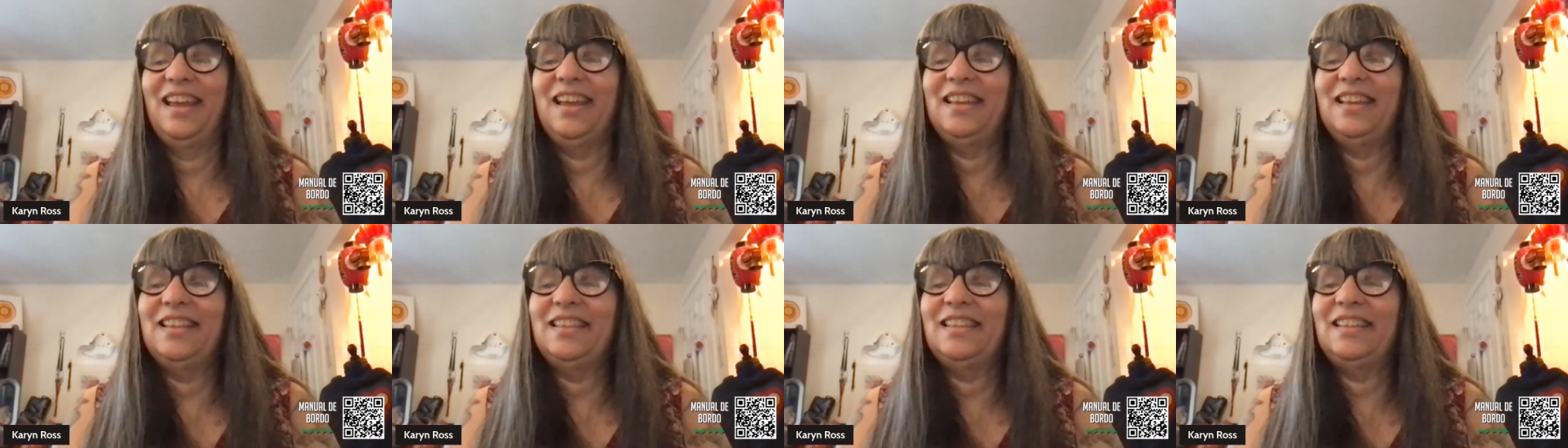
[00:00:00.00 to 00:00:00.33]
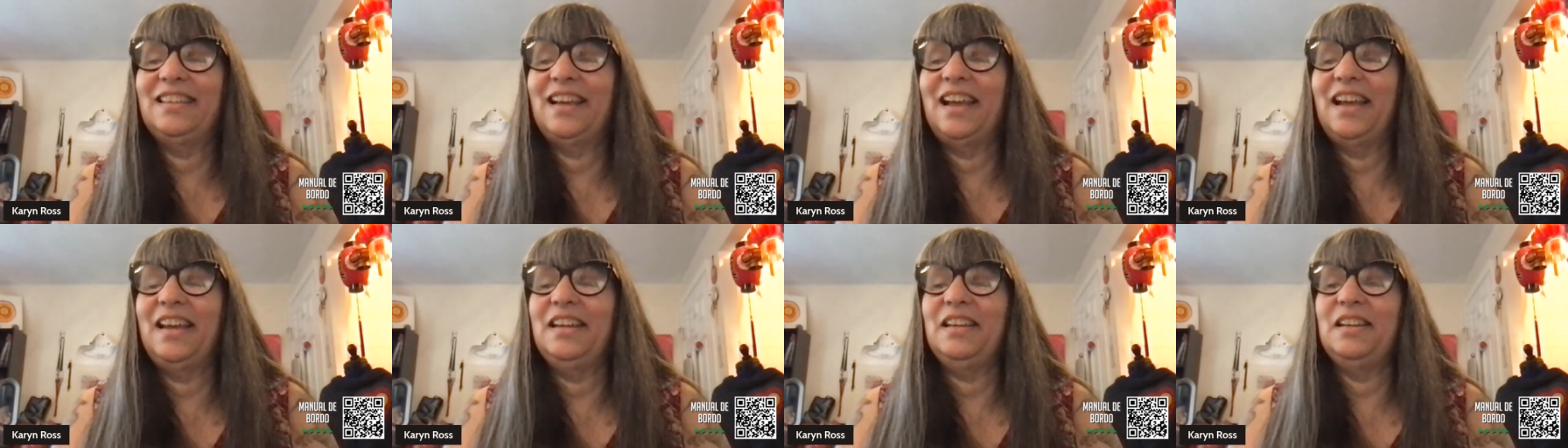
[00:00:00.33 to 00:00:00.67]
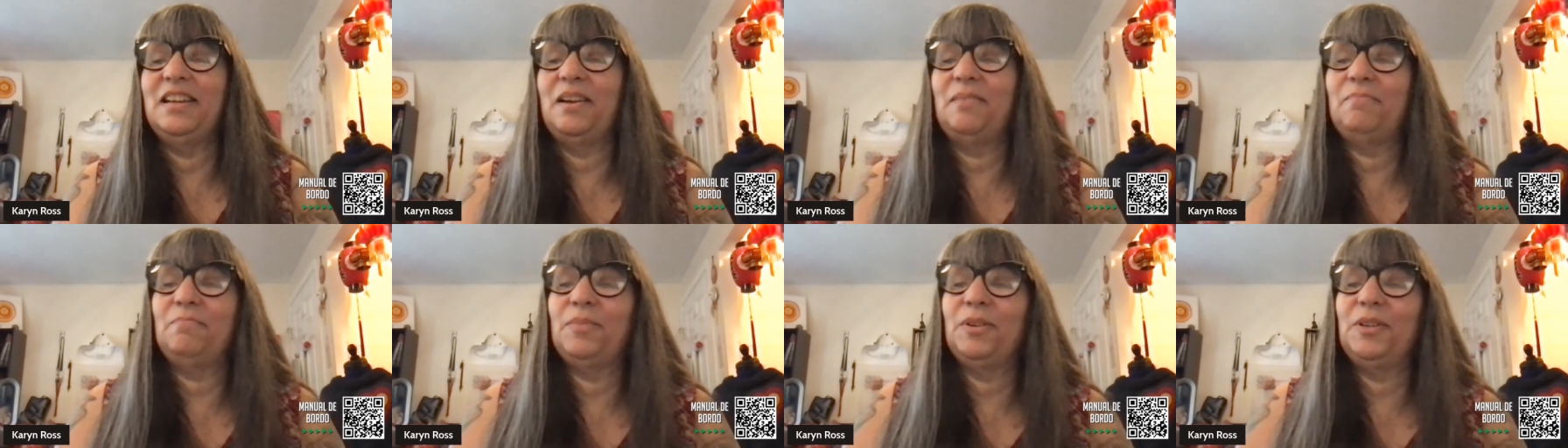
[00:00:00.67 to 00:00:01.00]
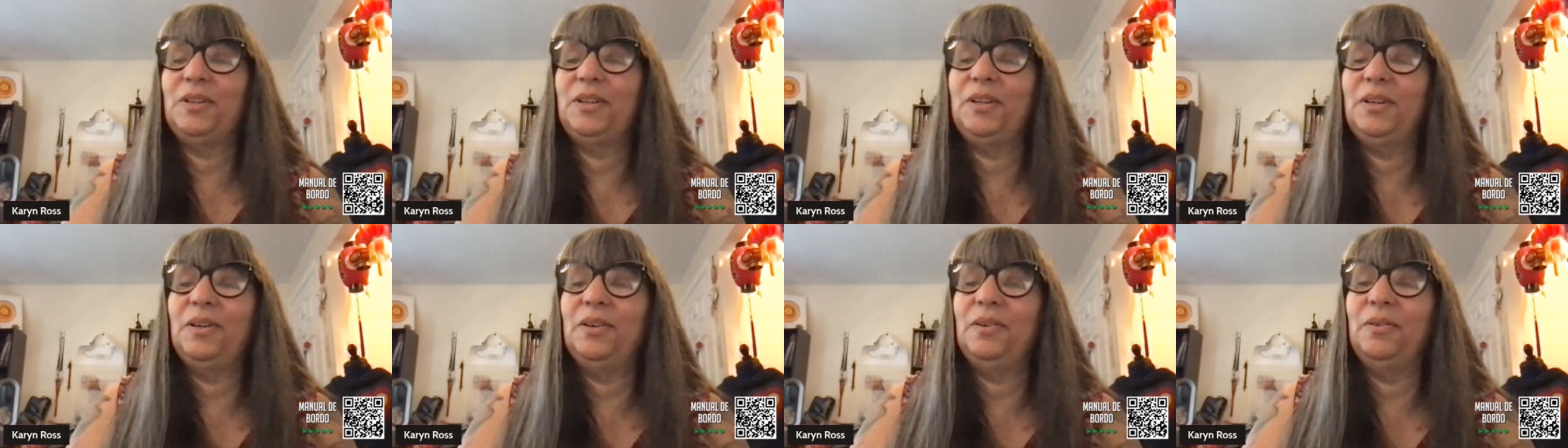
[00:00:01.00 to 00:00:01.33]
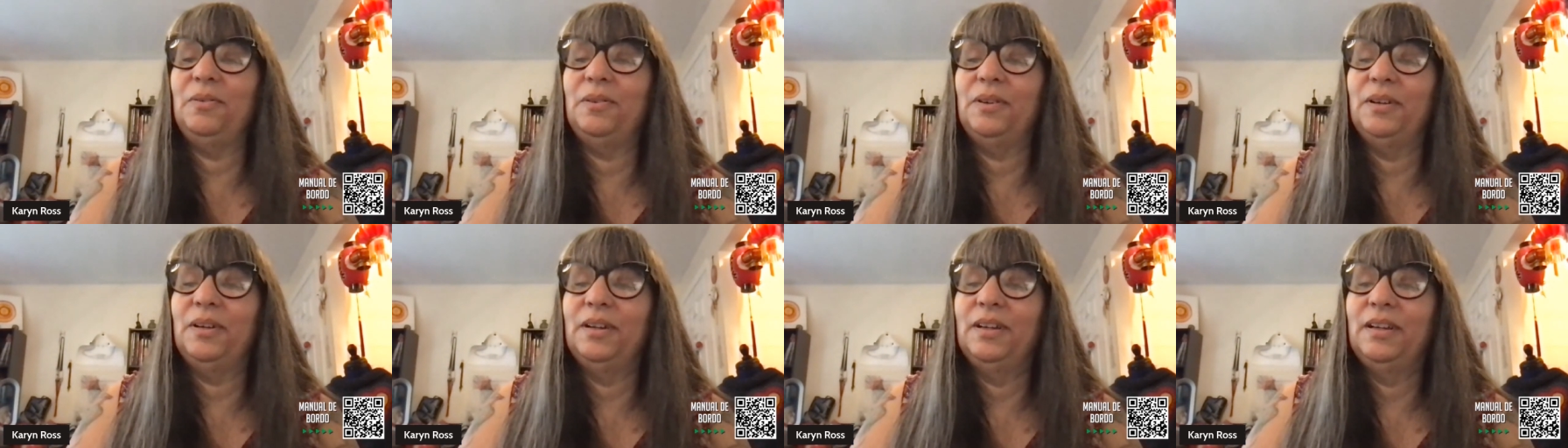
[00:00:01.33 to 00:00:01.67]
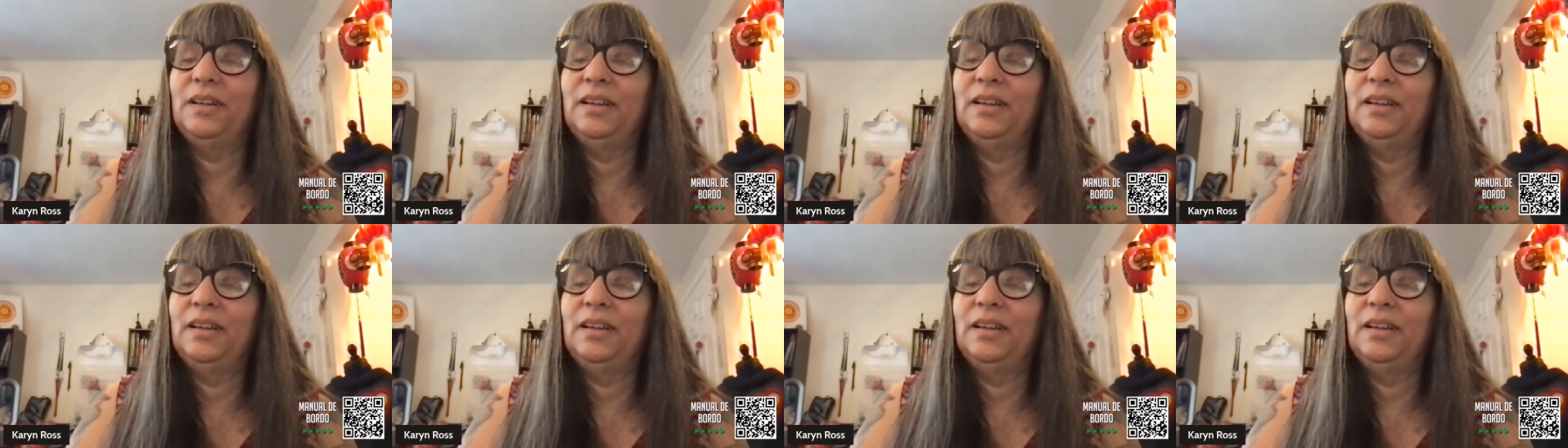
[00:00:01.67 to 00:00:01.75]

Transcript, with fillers: Insight number two,